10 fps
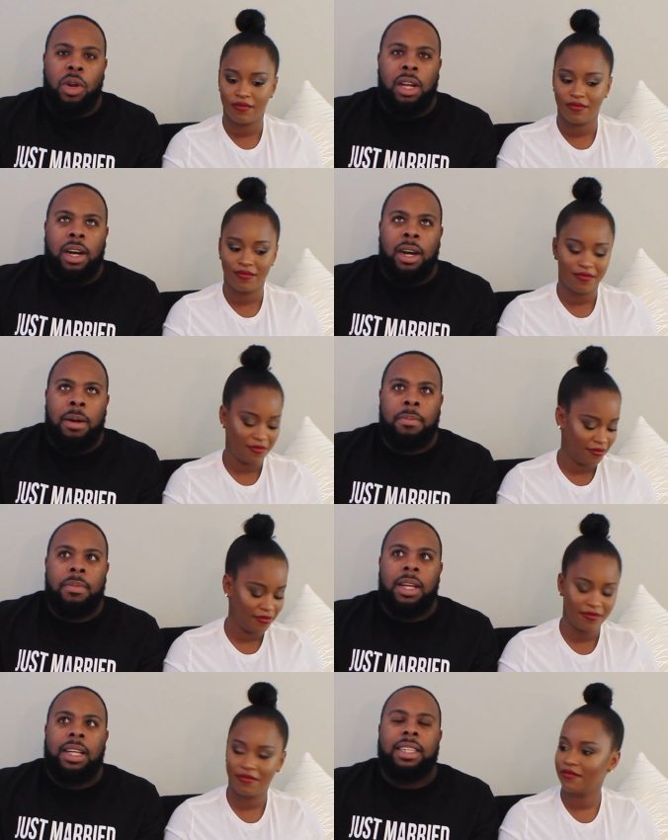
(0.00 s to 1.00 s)
Speaker 1: on the um,
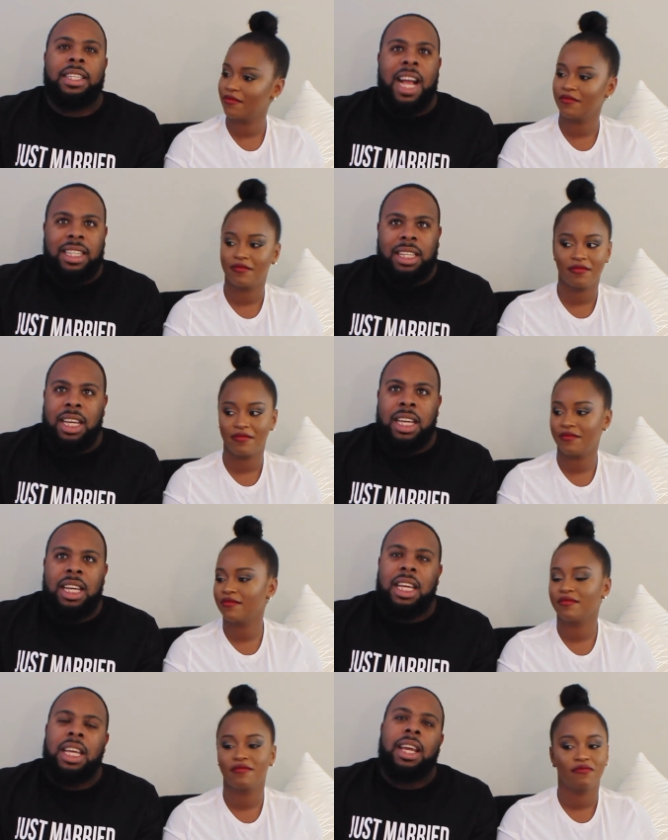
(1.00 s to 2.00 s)
jet
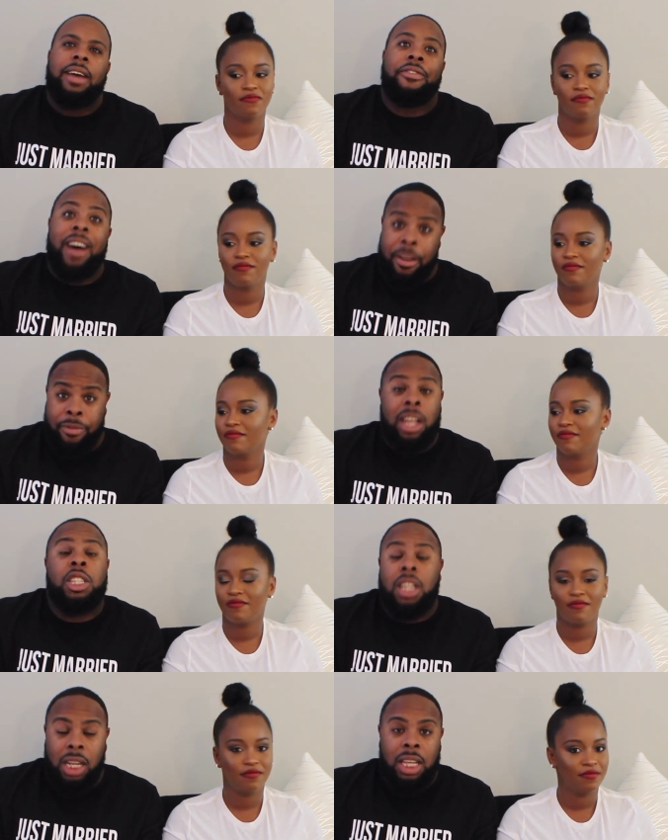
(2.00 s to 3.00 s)
ski
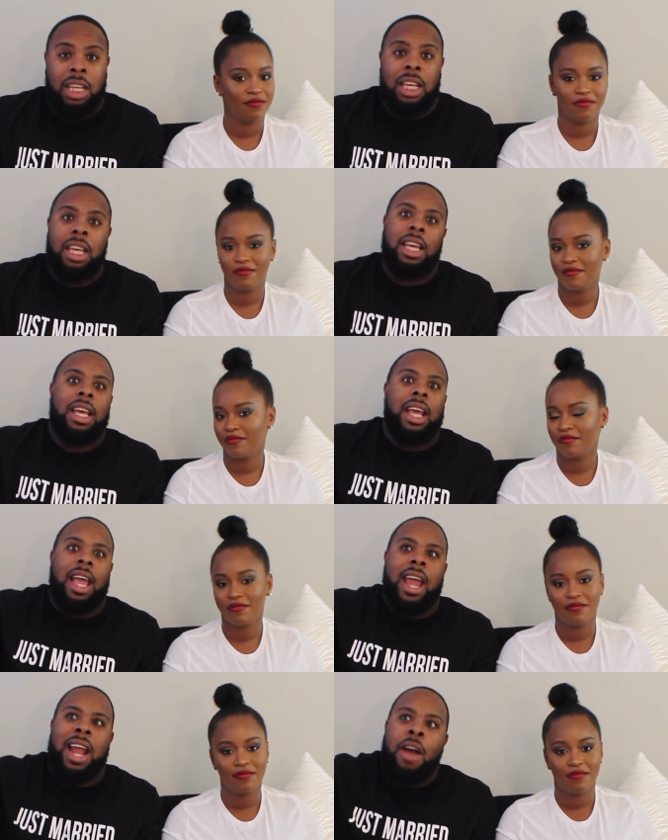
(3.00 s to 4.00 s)
eventually,
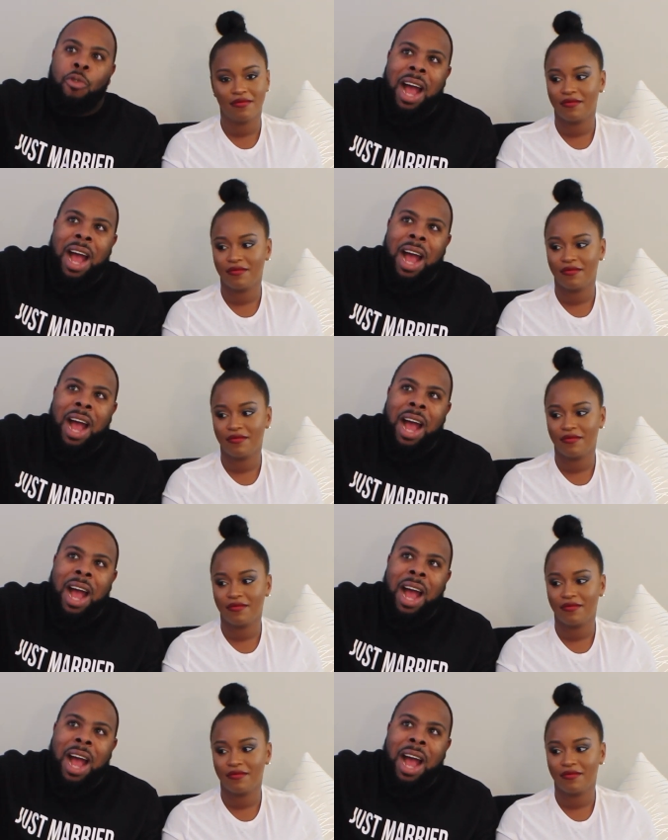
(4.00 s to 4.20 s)
and I